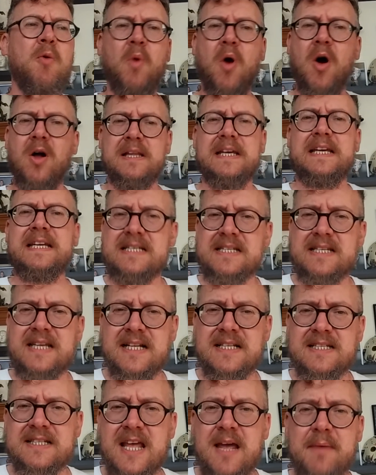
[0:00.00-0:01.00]
while he
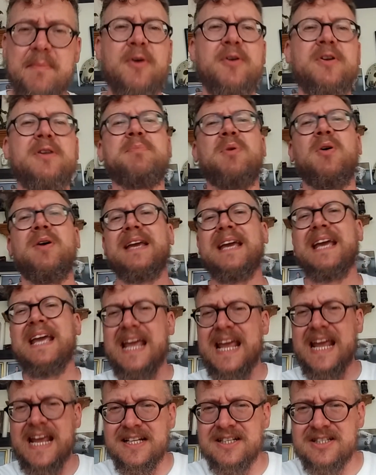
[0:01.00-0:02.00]
sends their motorbike
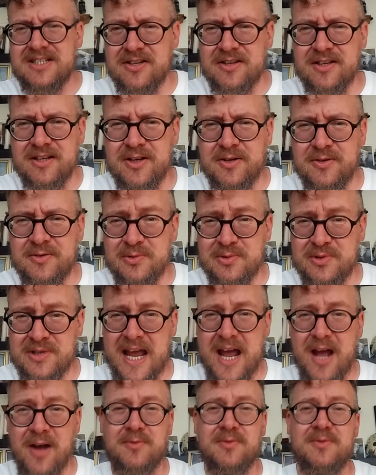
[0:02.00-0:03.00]
into the local
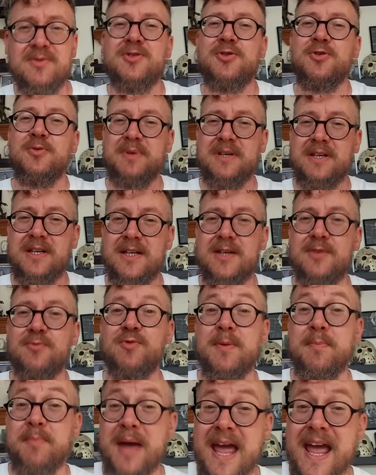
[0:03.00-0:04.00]
town to be
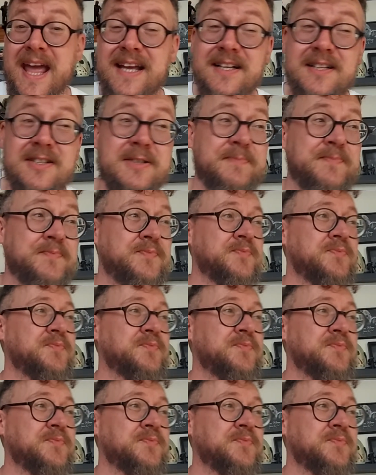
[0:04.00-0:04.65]
repaired.